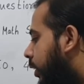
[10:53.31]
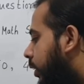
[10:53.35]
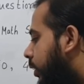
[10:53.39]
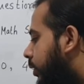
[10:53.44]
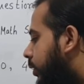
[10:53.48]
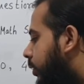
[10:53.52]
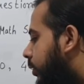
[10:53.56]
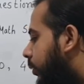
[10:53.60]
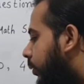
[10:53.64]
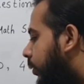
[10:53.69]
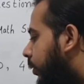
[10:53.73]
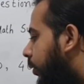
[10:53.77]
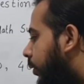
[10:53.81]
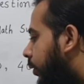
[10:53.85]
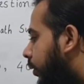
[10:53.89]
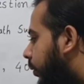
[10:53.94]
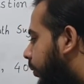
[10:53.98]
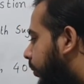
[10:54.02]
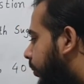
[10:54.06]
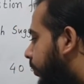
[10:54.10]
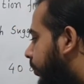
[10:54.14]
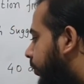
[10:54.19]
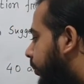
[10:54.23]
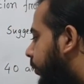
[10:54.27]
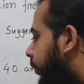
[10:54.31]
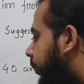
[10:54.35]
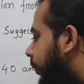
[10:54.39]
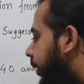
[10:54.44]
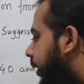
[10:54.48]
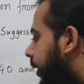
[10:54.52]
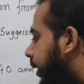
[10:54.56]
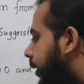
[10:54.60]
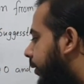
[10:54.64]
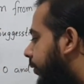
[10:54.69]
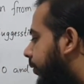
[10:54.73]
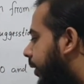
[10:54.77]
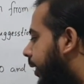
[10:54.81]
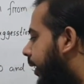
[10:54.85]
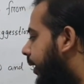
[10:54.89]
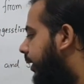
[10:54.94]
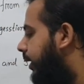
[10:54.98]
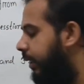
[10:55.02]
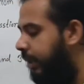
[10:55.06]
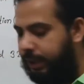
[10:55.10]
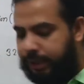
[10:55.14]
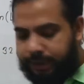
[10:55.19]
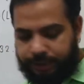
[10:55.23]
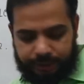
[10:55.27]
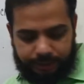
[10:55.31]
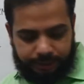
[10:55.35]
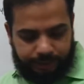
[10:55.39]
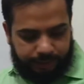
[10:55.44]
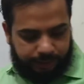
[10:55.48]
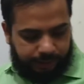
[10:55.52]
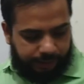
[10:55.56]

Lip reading: So we can write here the